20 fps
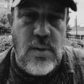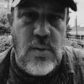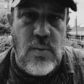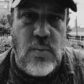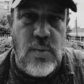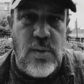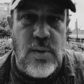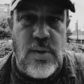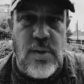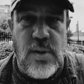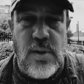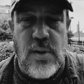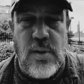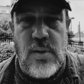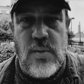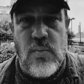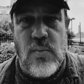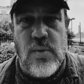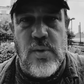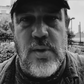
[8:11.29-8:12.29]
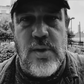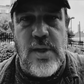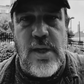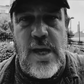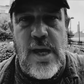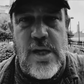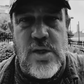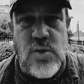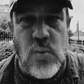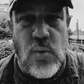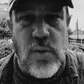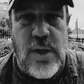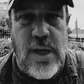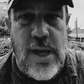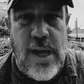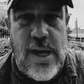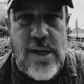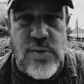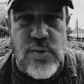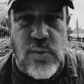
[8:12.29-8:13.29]
what are the actual
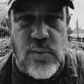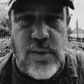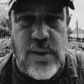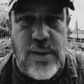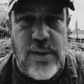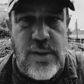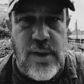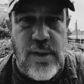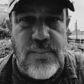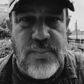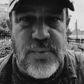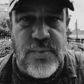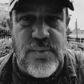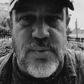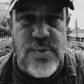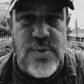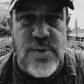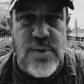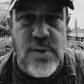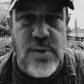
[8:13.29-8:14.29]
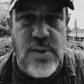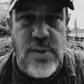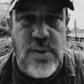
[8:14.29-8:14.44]
casualty numbers?